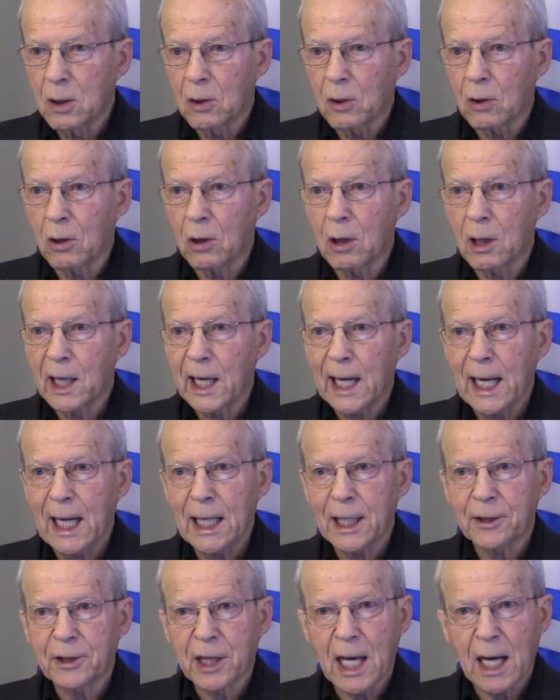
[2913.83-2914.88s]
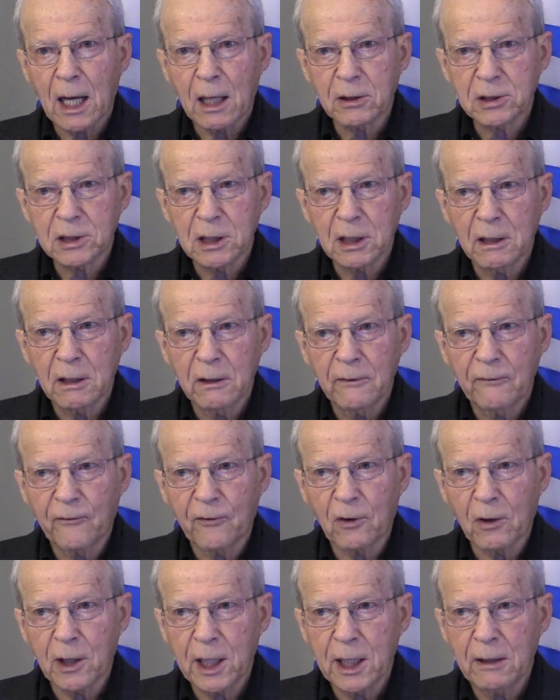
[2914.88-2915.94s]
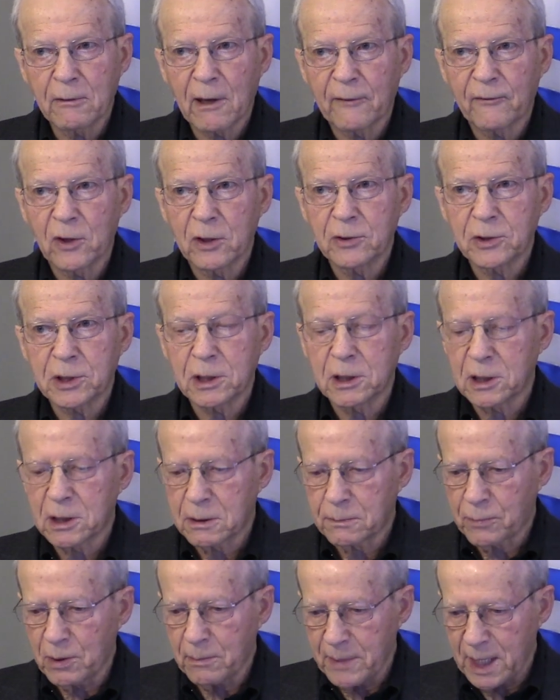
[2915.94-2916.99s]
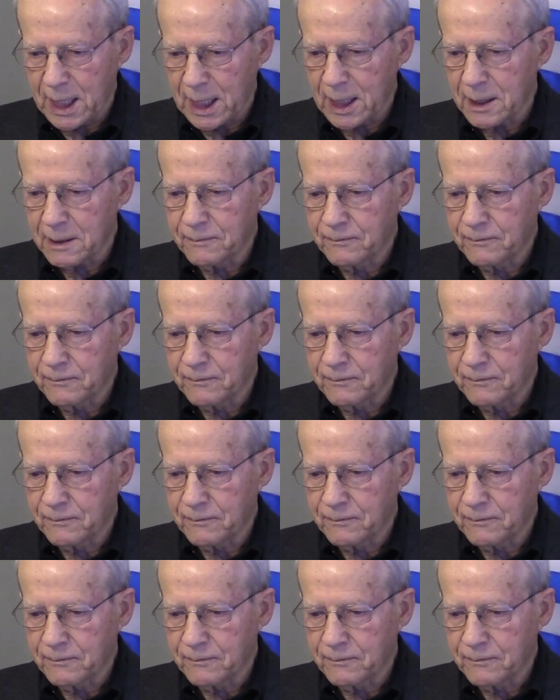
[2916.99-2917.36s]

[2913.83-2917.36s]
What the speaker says: or 8,040 revolutions per minute,